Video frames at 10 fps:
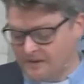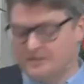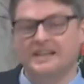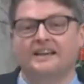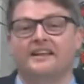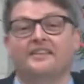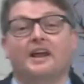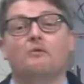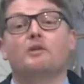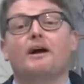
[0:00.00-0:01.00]
I was thinking the other
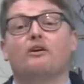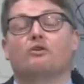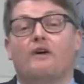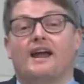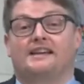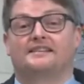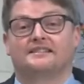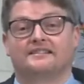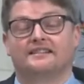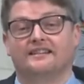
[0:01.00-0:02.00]
day, what about
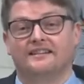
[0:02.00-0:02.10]
grace?